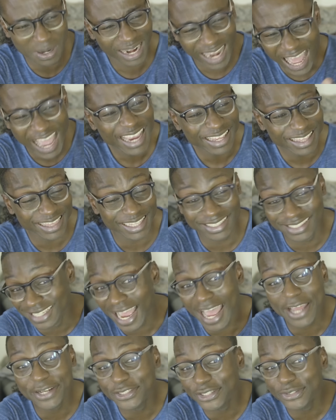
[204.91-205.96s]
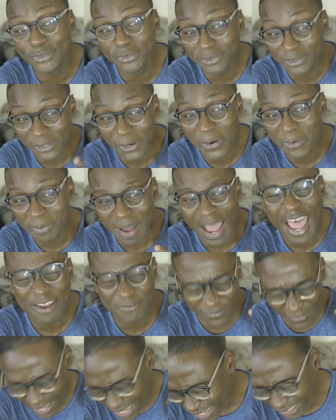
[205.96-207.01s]
like the tattoos on my
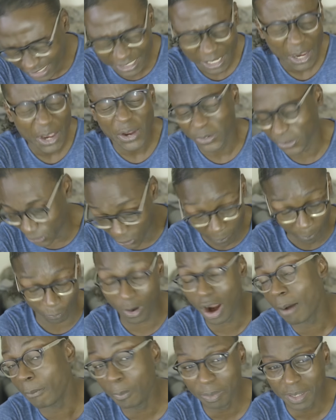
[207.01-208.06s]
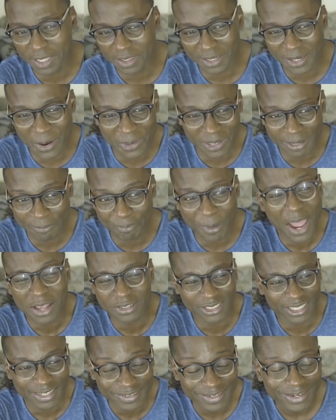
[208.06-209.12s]
face? You're probably the only
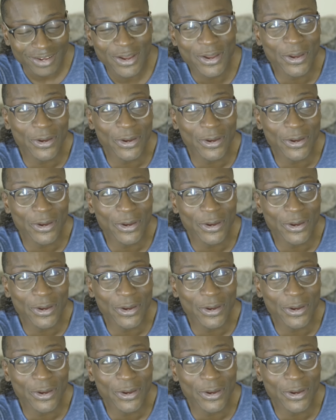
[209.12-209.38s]
person.